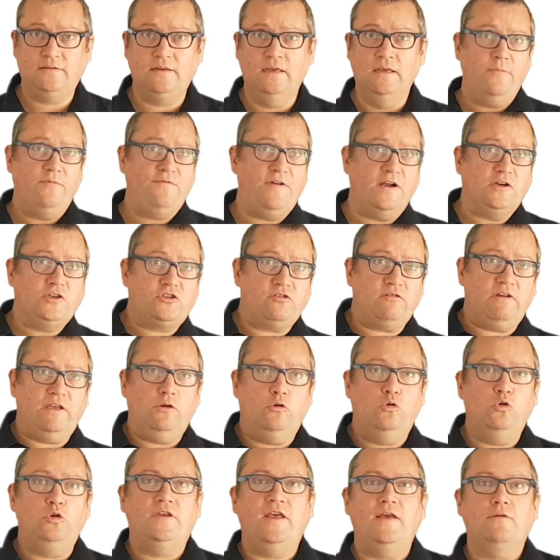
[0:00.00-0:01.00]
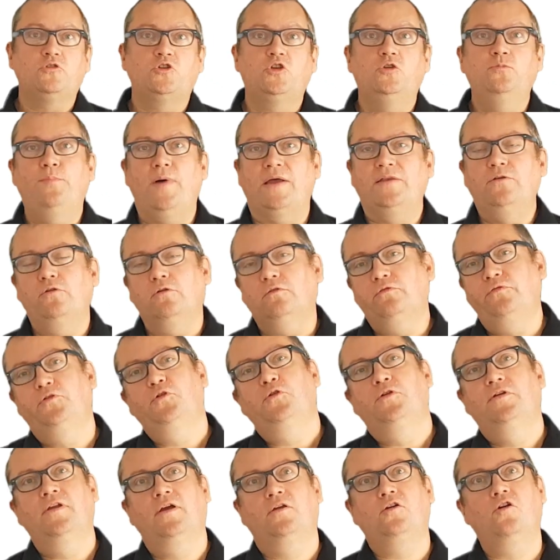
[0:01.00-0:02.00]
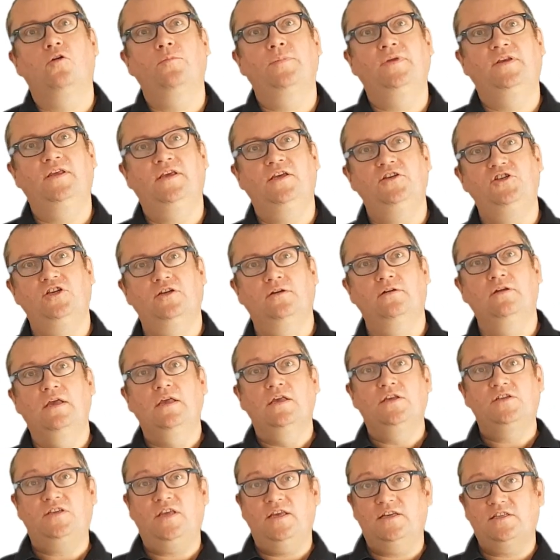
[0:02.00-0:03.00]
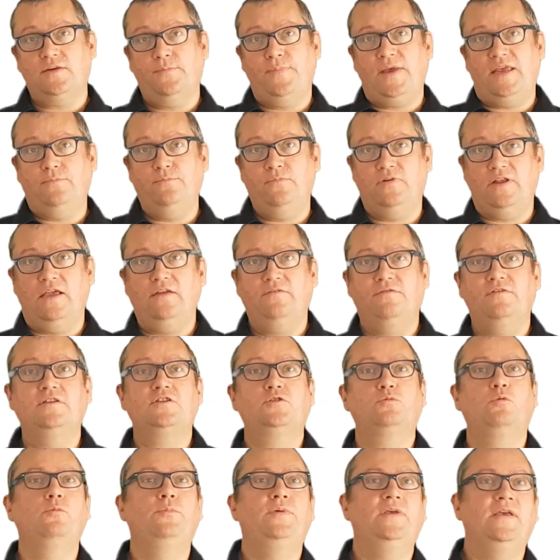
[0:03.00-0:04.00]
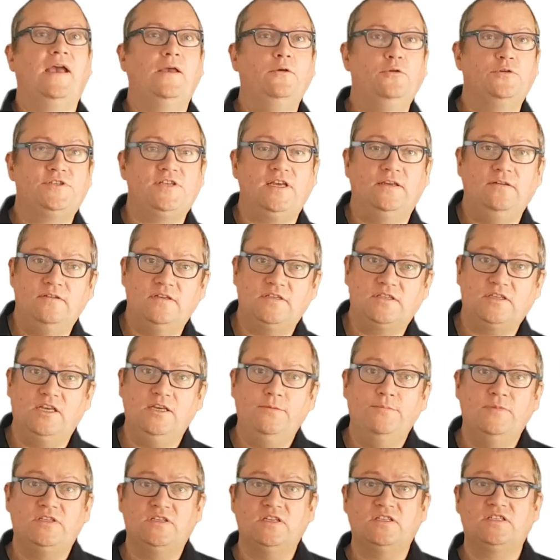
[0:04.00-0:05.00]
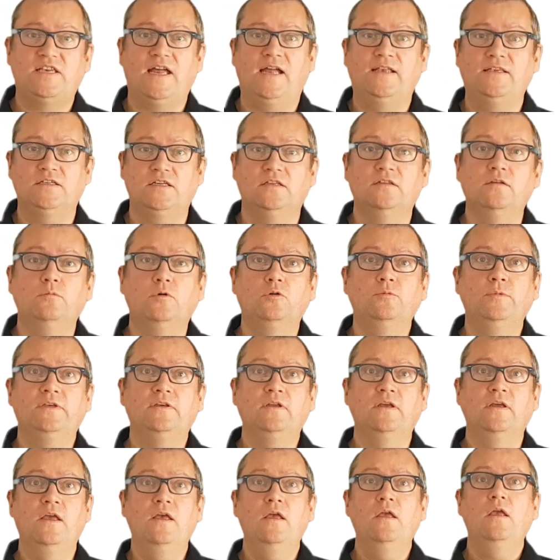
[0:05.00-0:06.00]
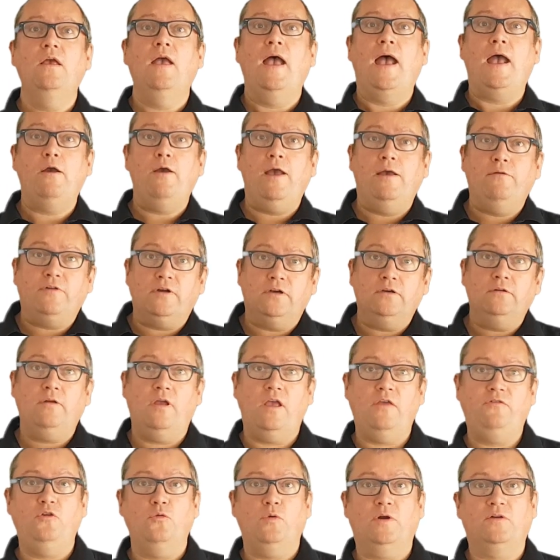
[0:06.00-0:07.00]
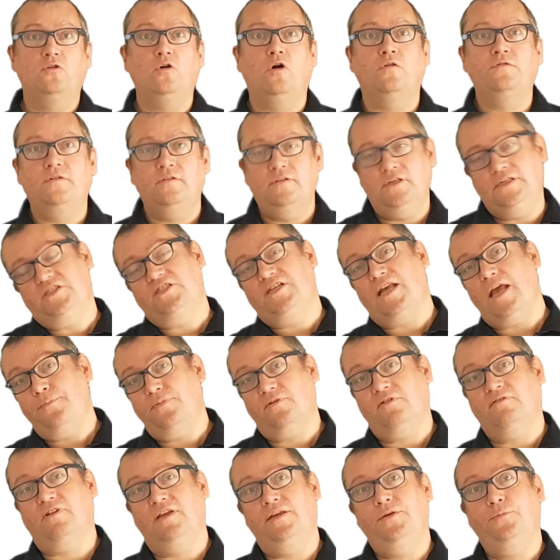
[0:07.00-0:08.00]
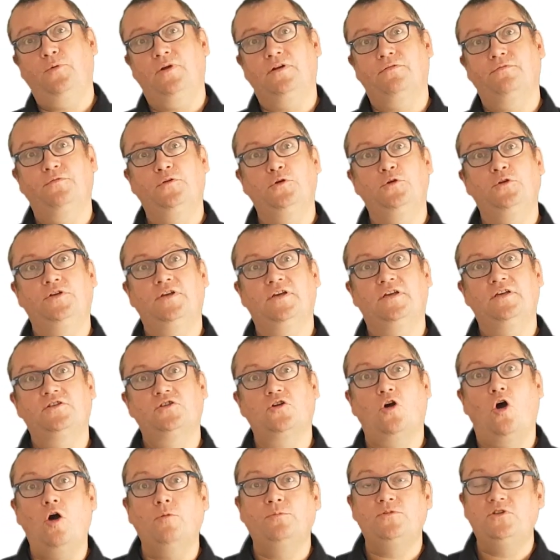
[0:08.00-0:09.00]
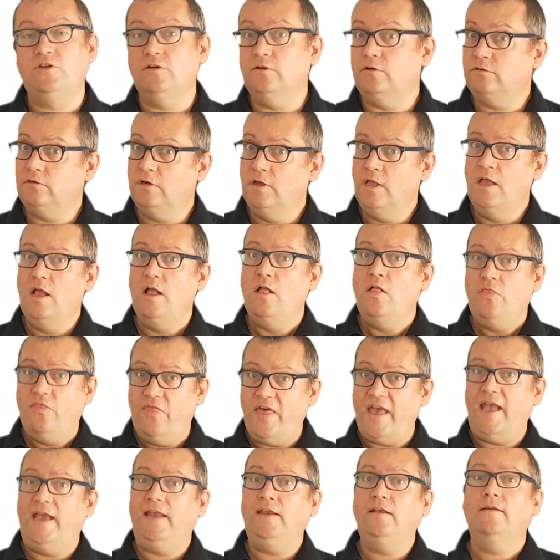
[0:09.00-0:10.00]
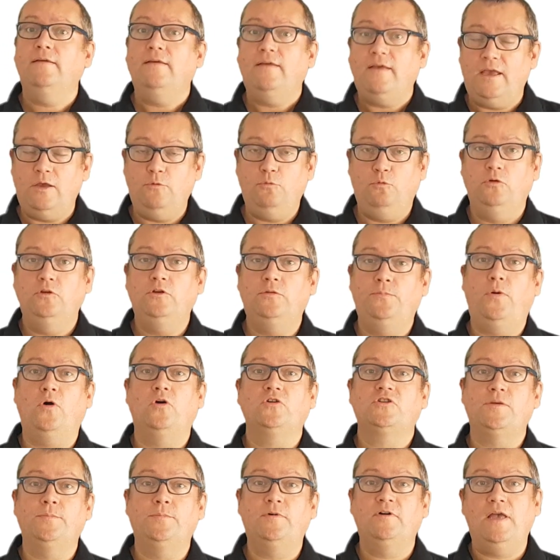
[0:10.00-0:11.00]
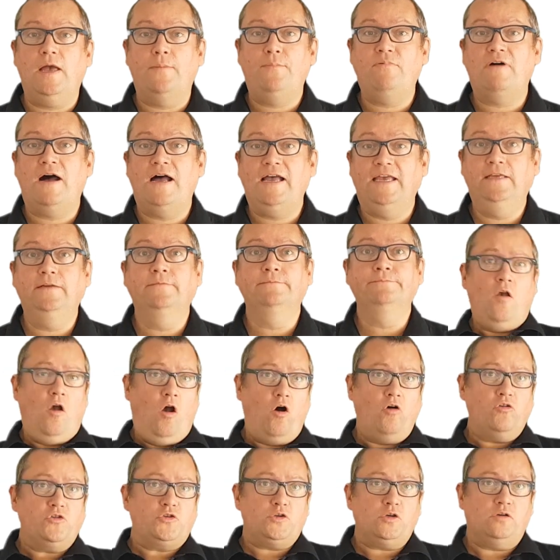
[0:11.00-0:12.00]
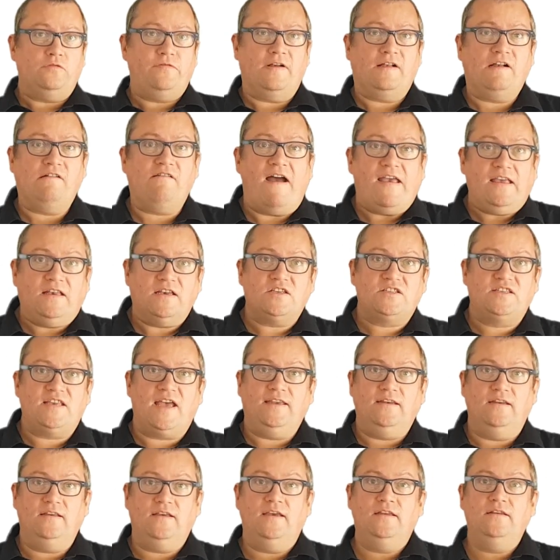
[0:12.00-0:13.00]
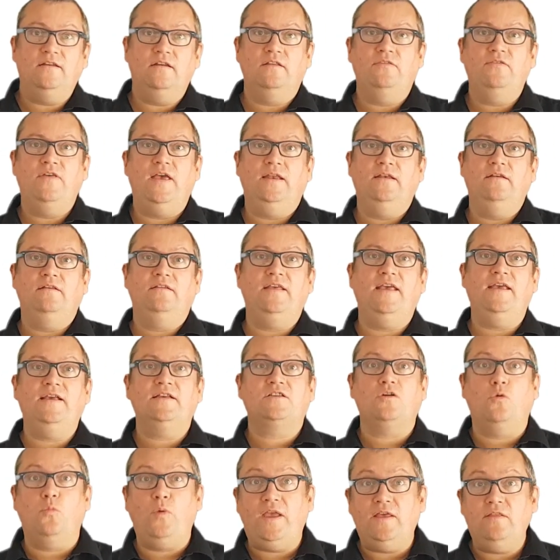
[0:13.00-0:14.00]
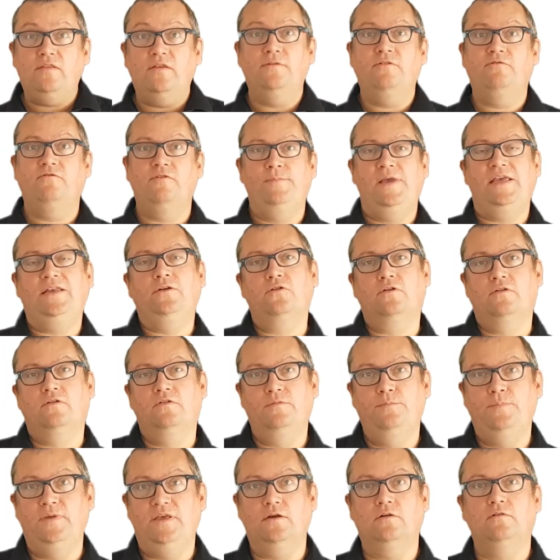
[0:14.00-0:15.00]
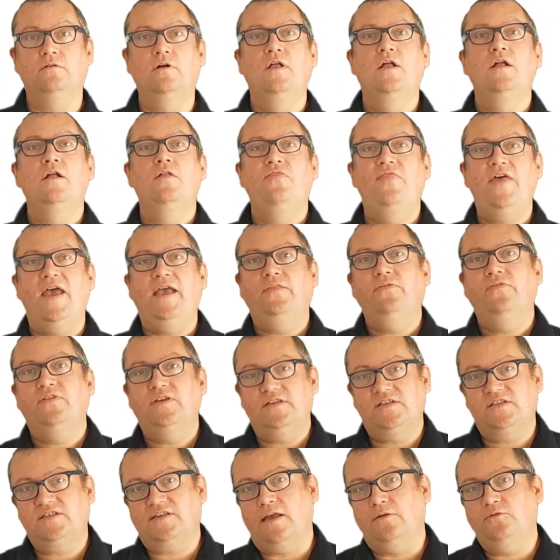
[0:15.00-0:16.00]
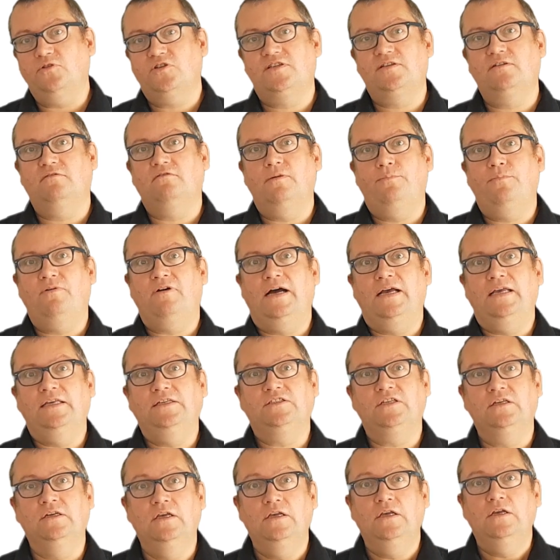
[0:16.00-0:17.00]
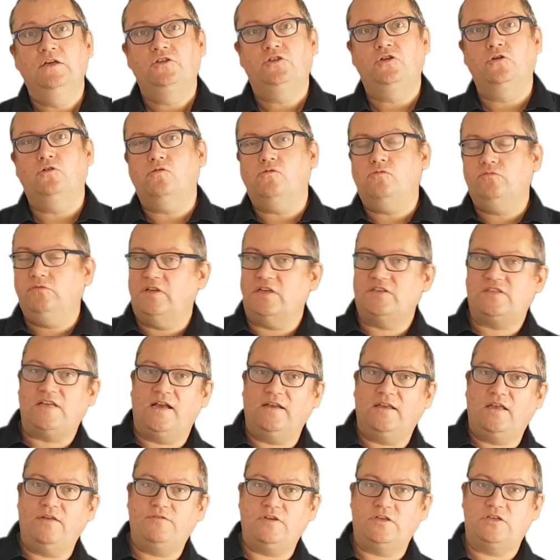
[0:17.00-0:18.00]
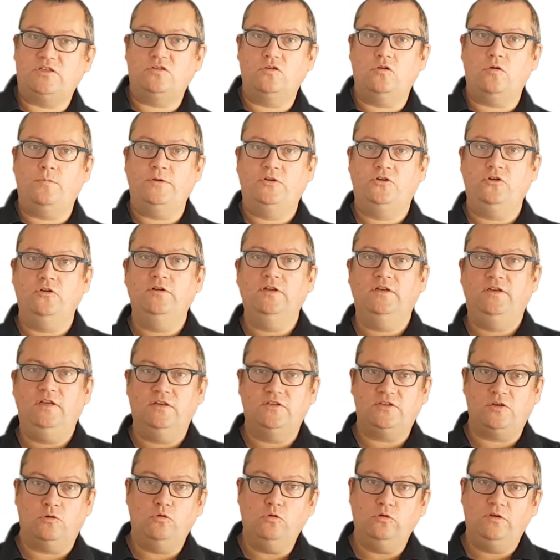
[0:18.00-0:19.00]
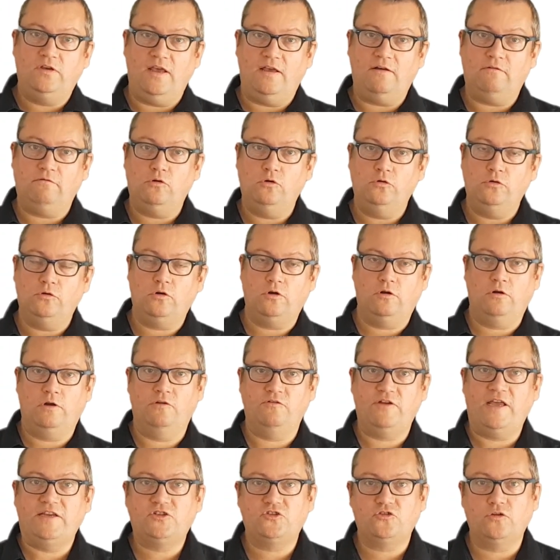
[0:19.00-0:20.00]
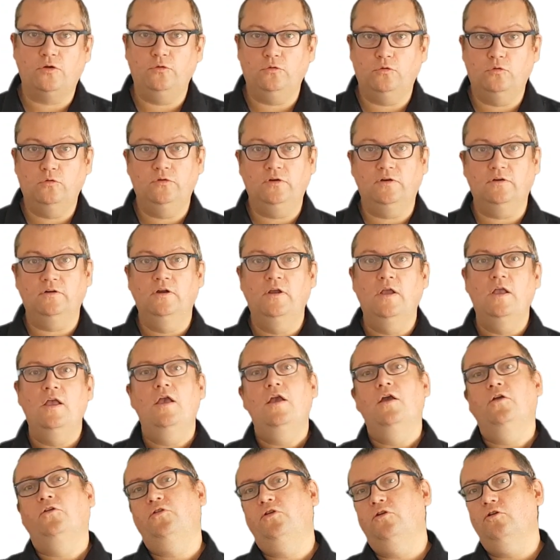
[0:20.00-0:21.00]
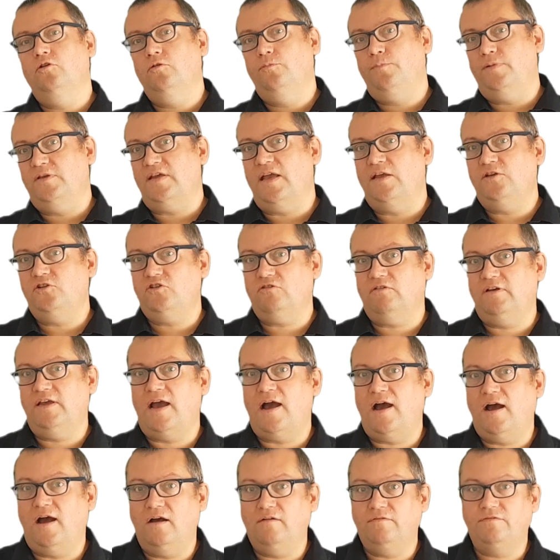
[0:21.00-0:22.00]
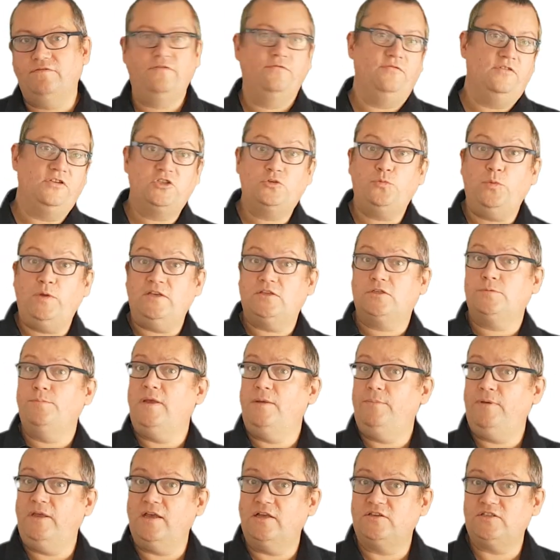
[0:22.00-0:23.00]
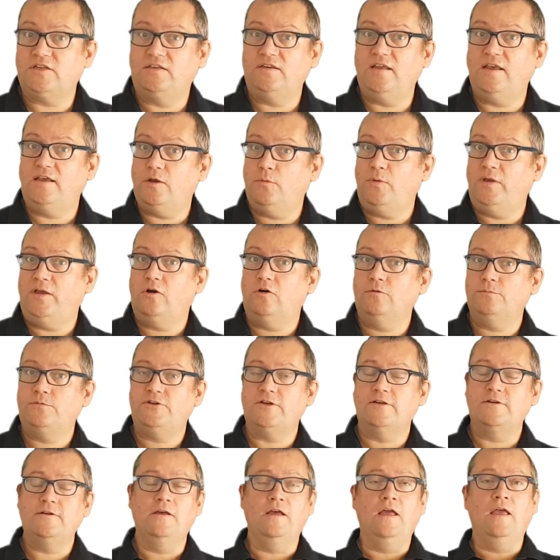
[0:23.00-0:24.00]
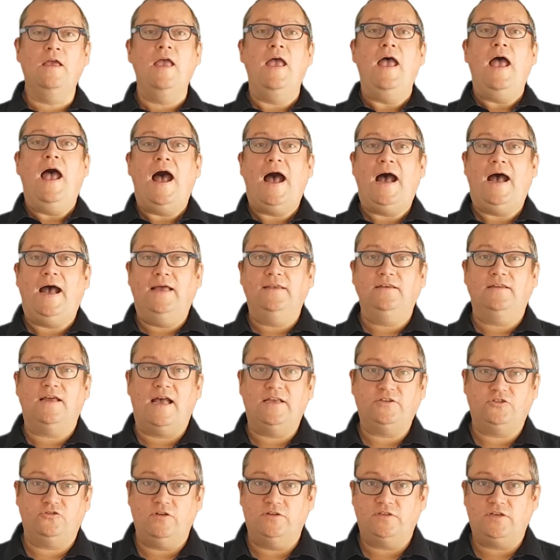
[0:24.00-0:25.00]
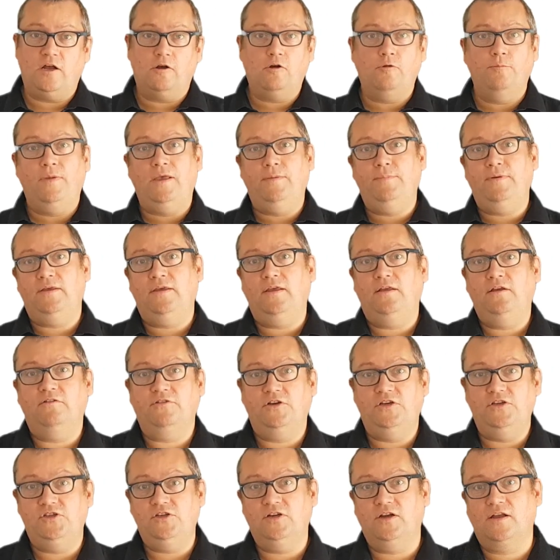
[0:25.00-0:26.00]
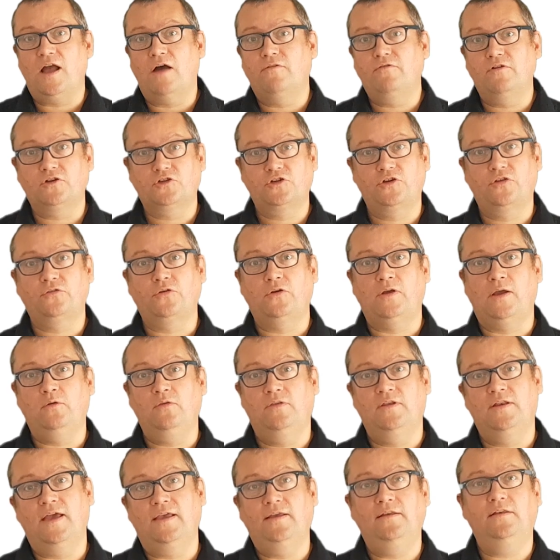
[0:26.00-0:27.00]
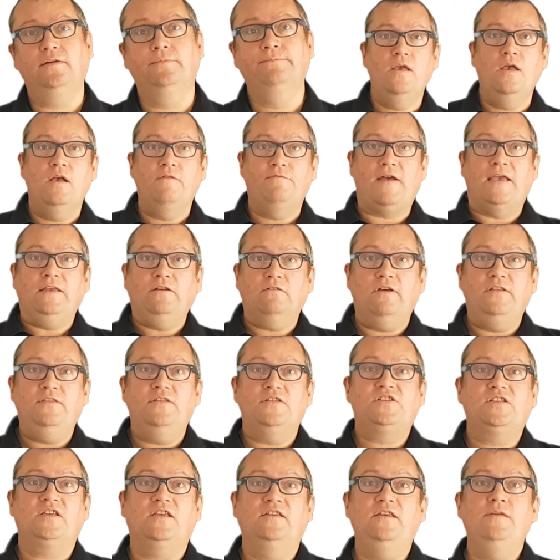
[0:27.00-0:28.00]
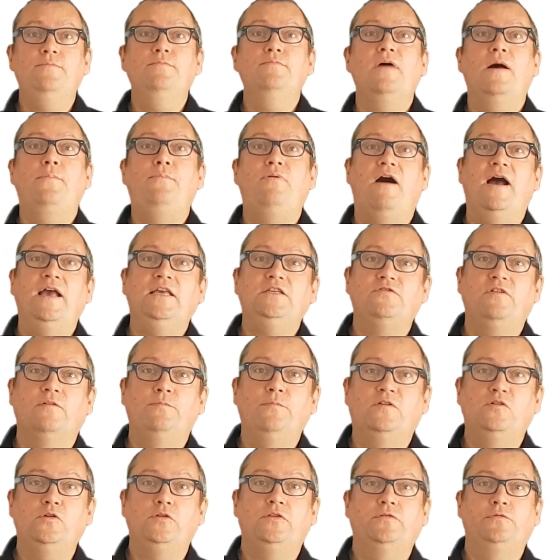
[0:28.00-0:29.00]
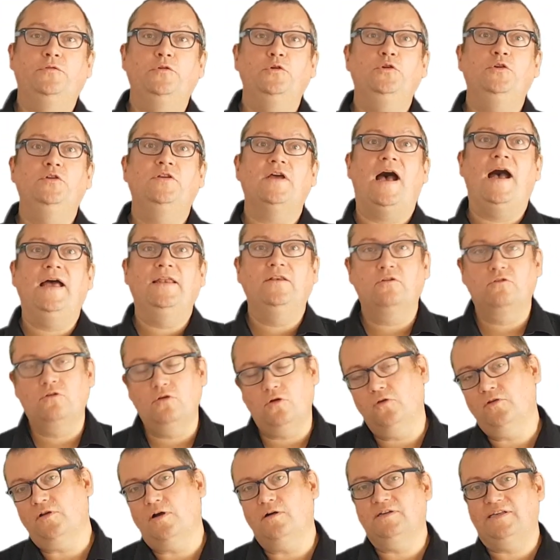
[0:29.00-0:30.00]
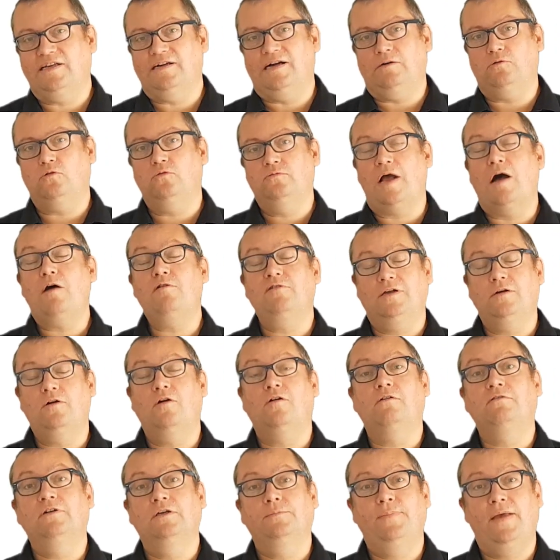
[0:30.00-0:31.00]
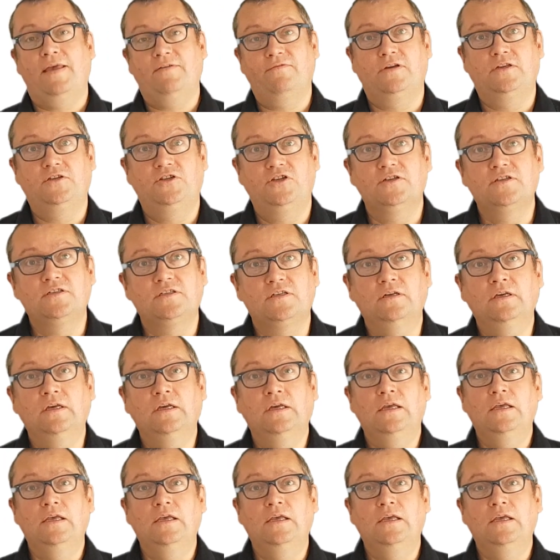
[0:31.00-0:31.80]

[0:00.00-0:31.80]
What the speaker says: Firstly, hotels who bundle food and accommodation, say as a bed and breakfast, will be outside the scheme as it stands at the moment. However, if you were to offer these separately, where food is optional, then it would possibly apply. Also, if a client is dining in and then takes away the remainder of the meal, then the discount still applies. So does that give us the opportunity as a hotel owner or a restaurant owner to potentially have the sweets maybe as a takeaway option, and as a result maybe increase your covers throughout the night? Finally, the scheme applies for both food and non-alcoholic beverages.